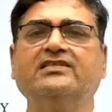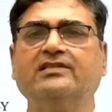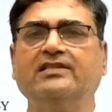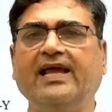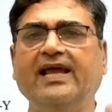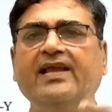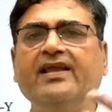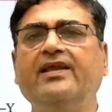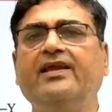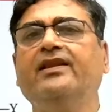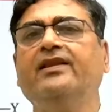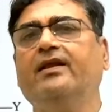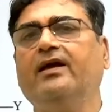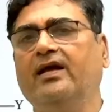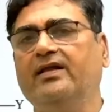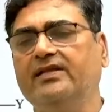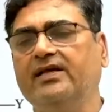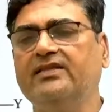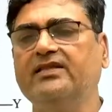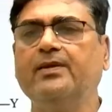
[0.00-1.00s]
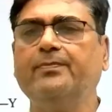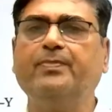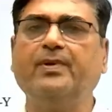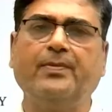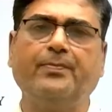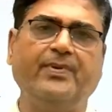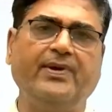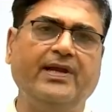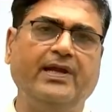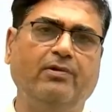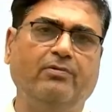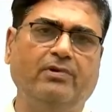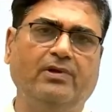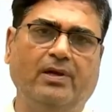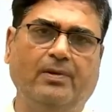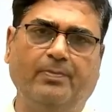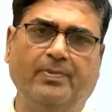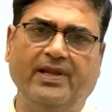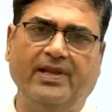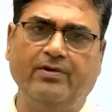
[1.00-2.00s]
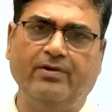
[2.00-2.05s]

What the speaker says: lying in another perpendicular plane.